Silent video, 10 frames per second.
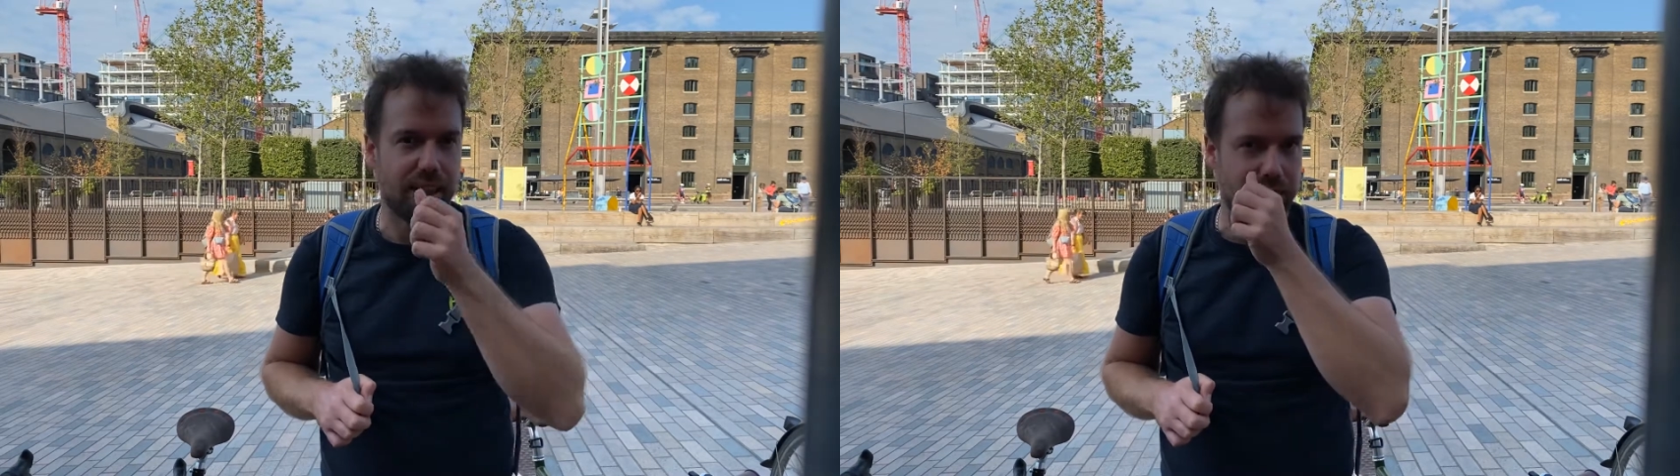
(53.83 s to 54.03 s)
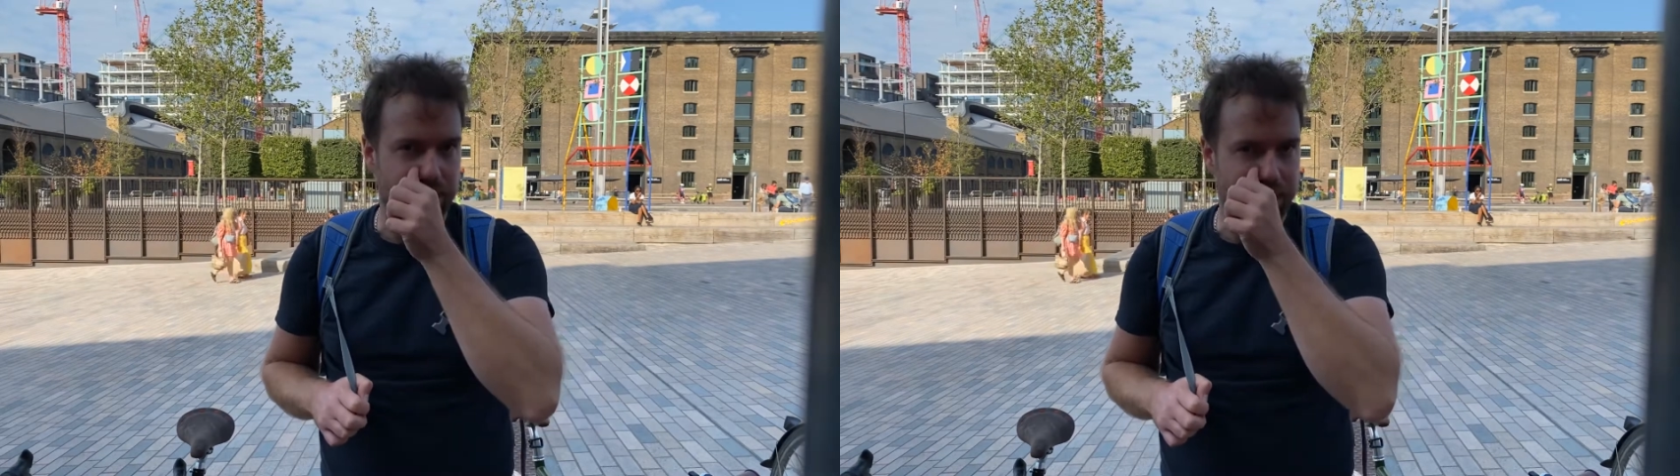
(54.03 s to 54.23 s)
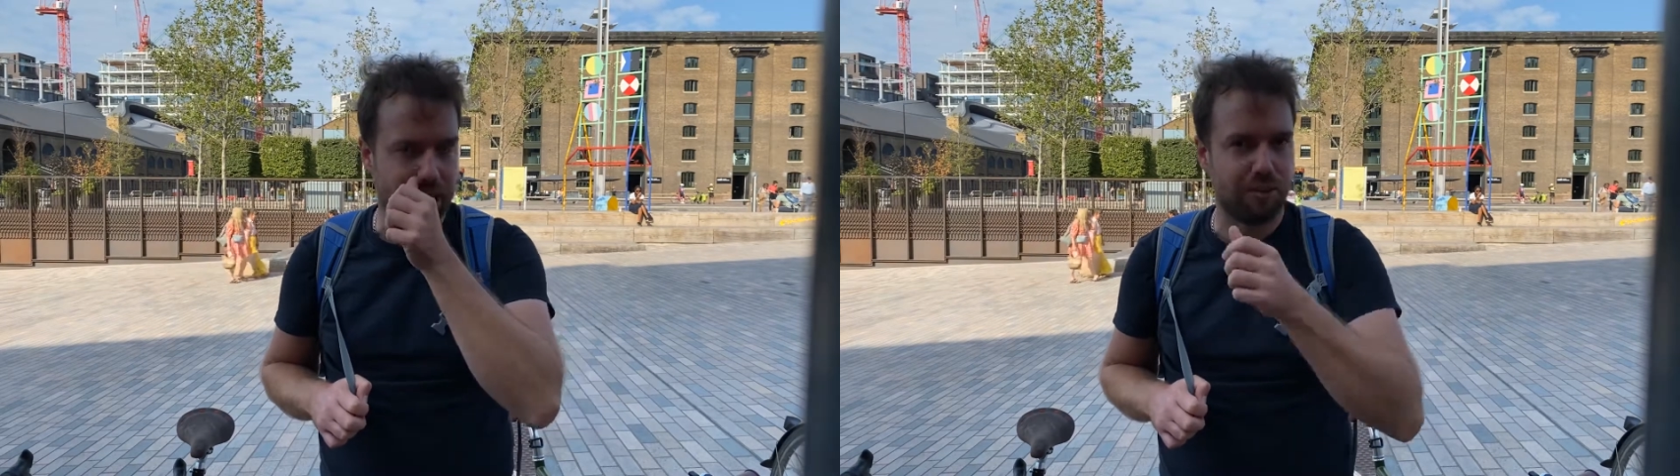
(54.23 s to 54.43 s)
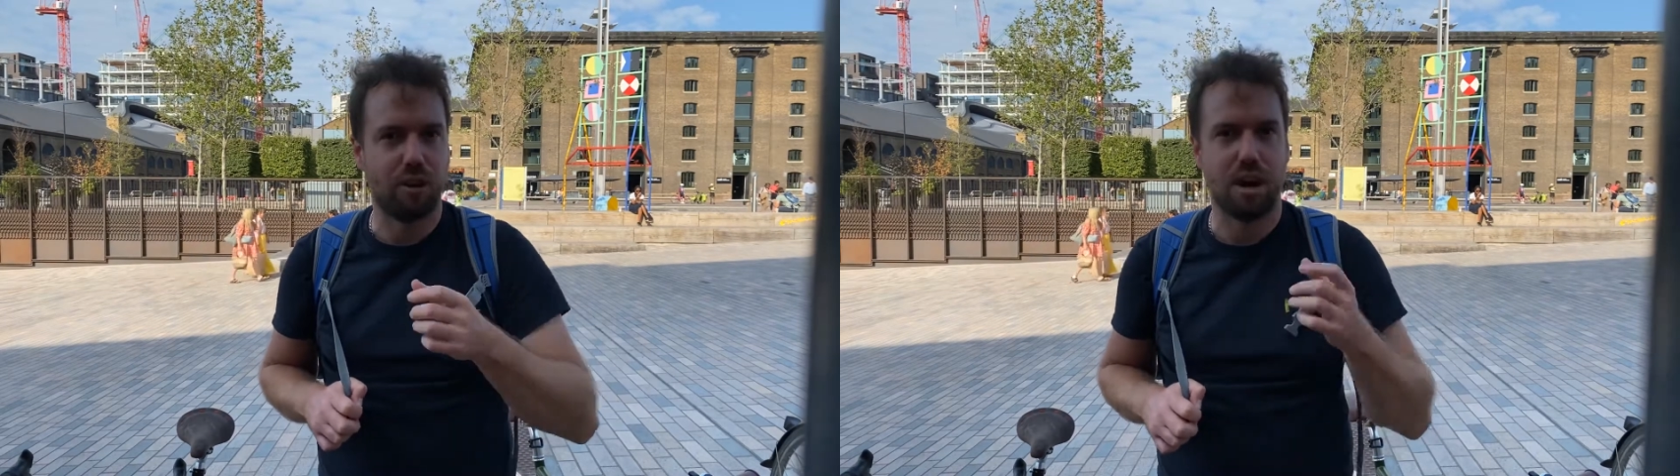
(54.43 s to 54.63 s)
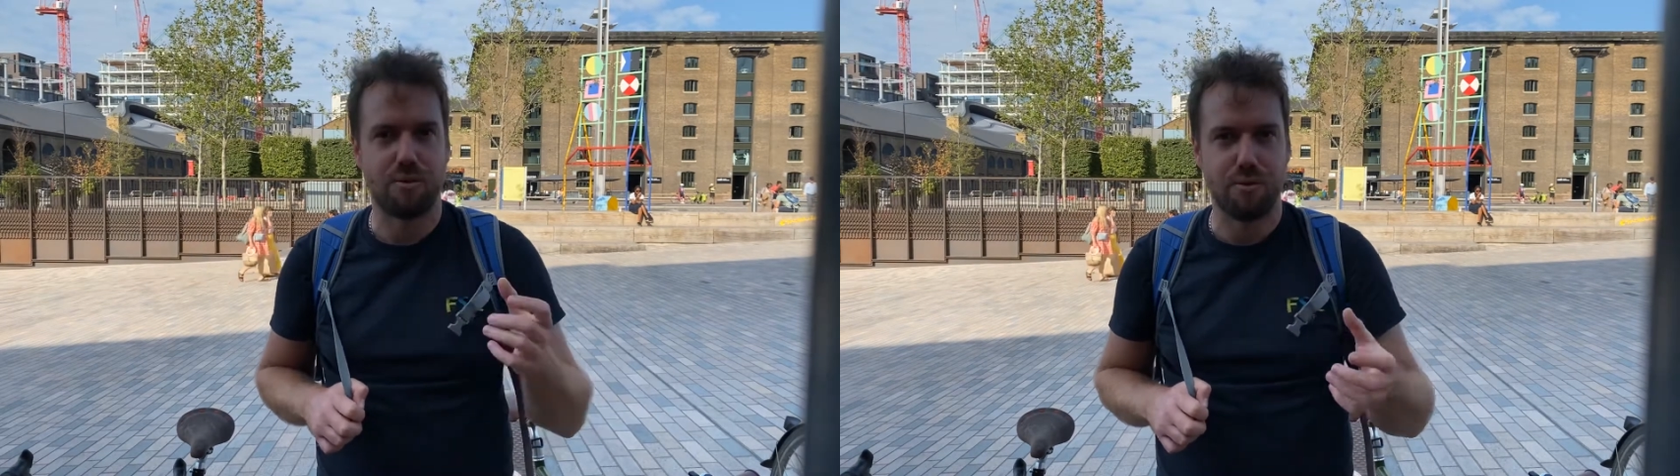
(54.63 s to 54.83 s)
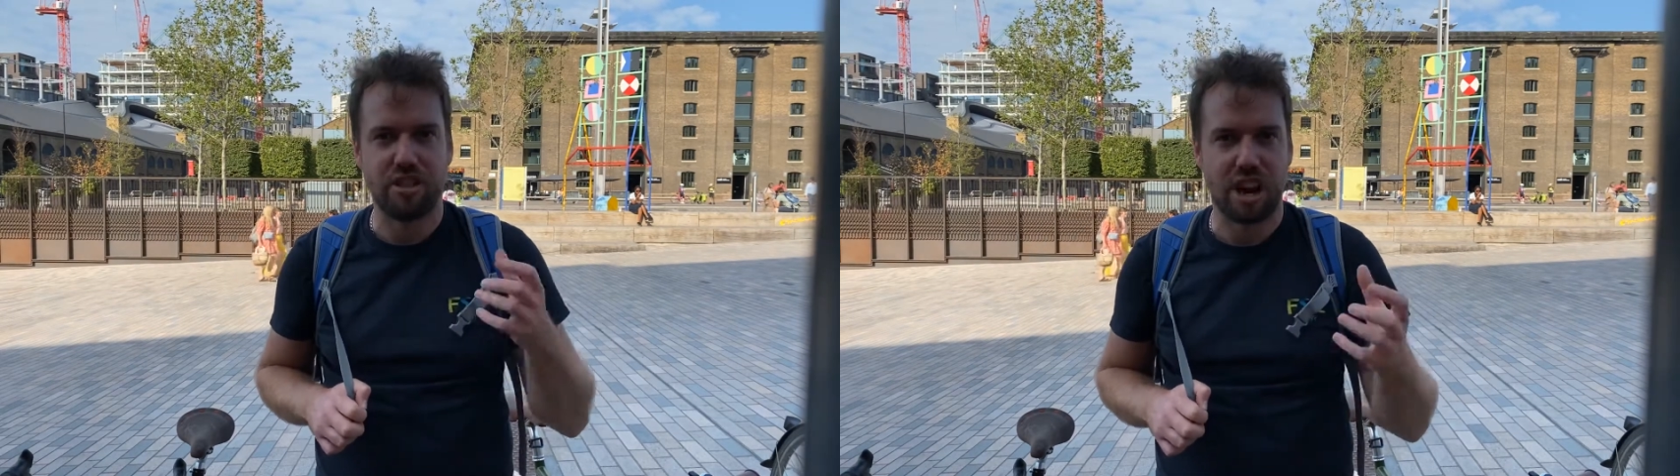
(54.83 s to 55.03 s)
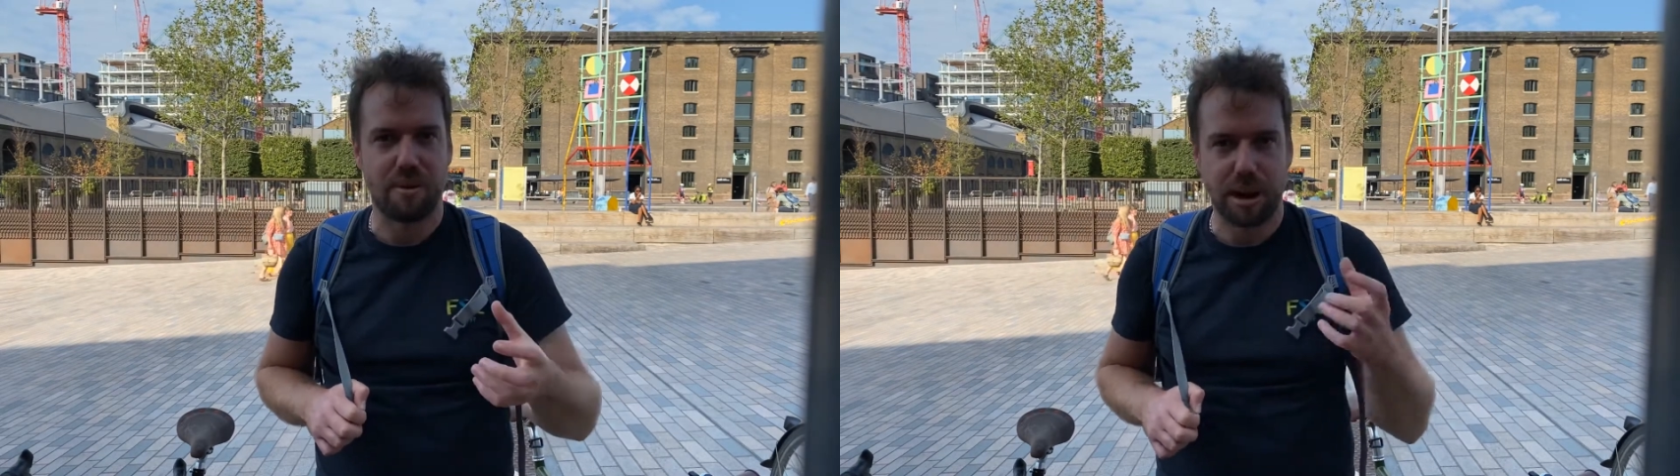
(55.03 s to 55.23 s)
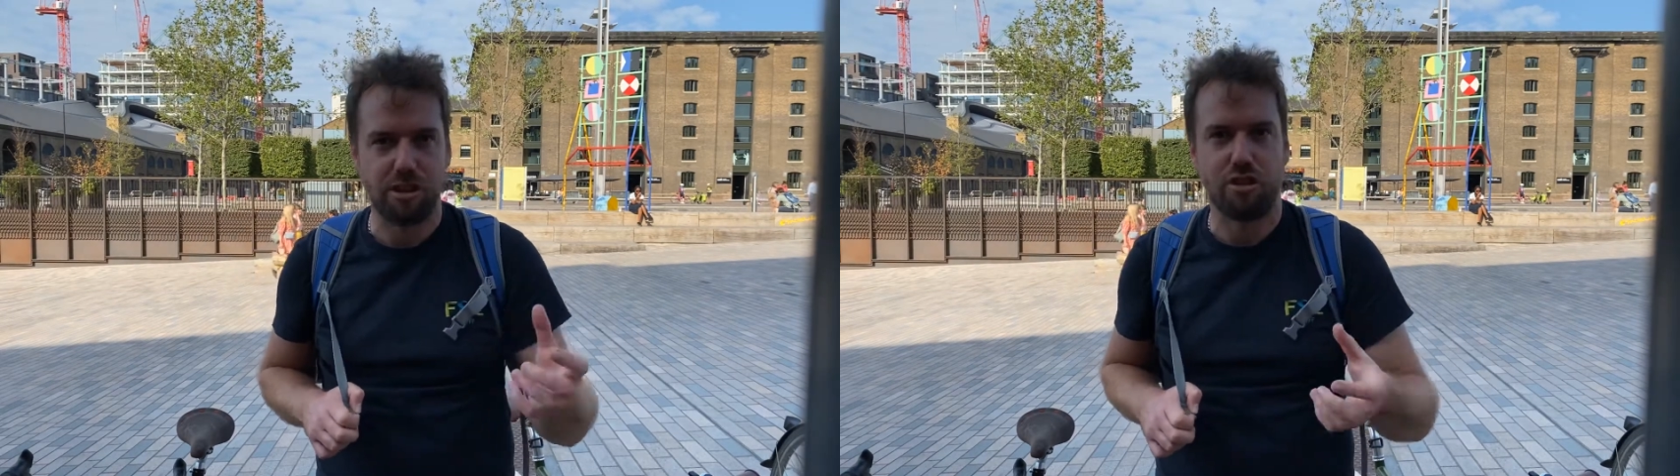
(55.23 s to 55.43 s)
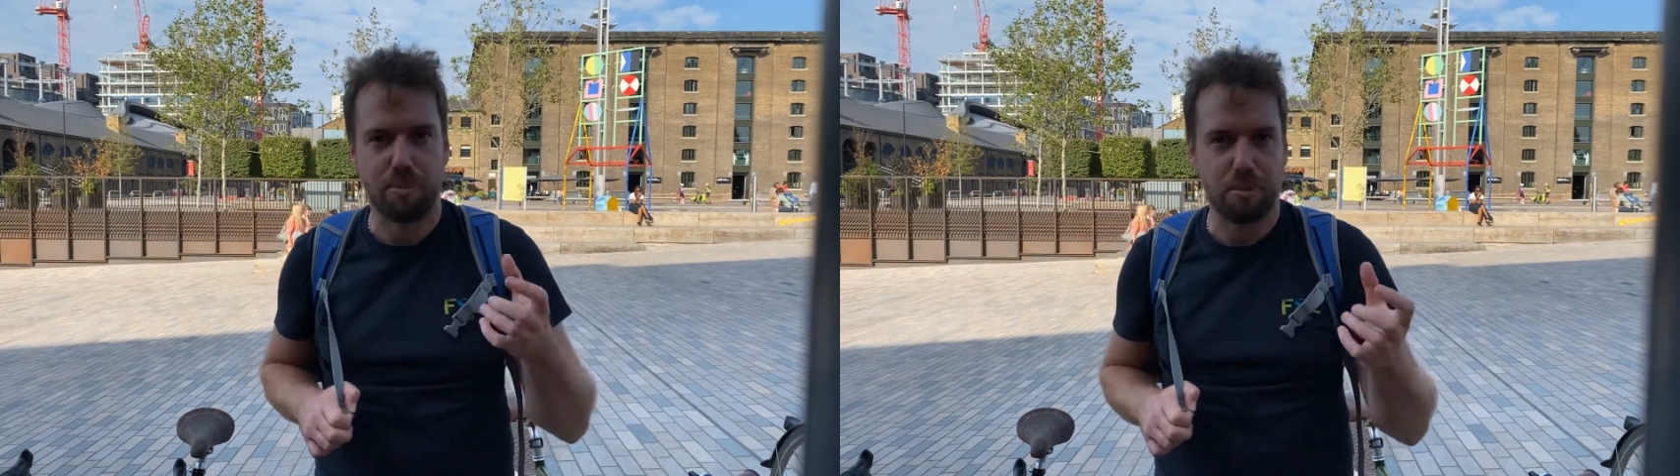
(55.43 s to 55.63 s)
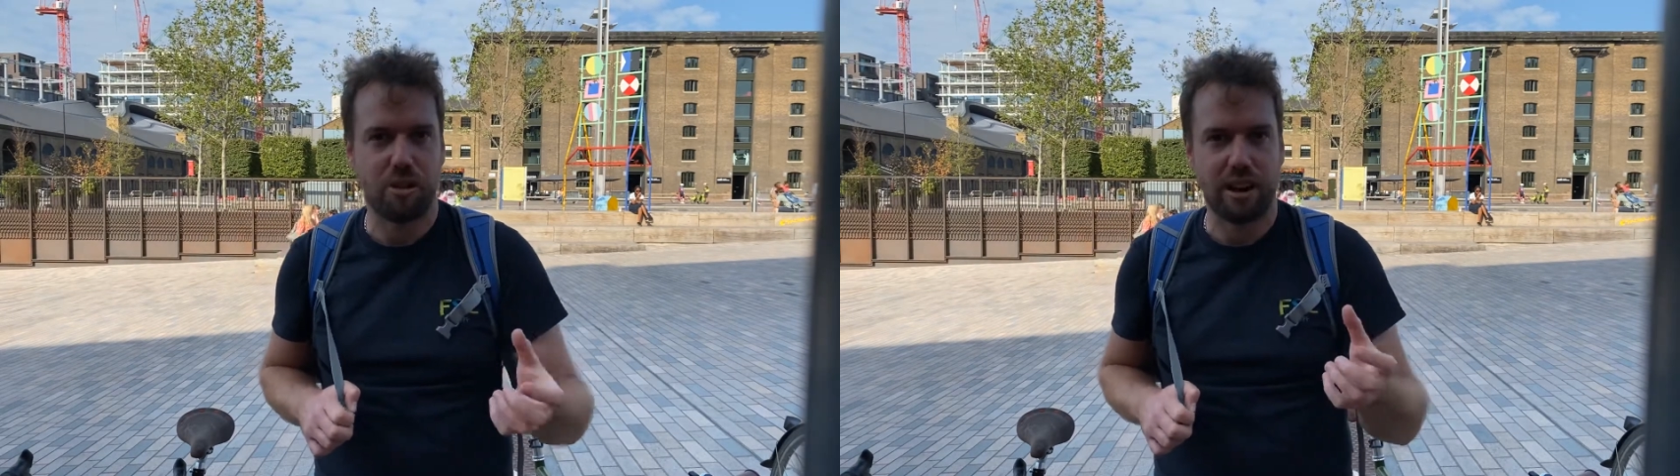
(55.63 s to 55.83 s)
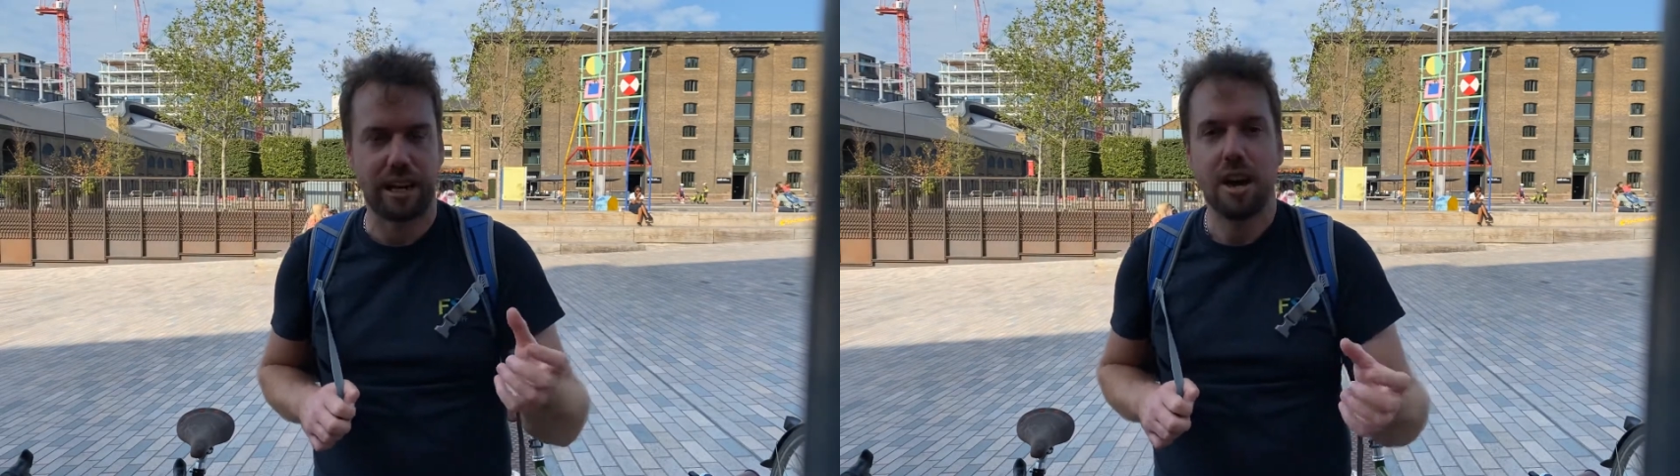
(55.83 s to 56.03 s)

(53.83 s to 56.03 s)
a successful kind of regeneration project.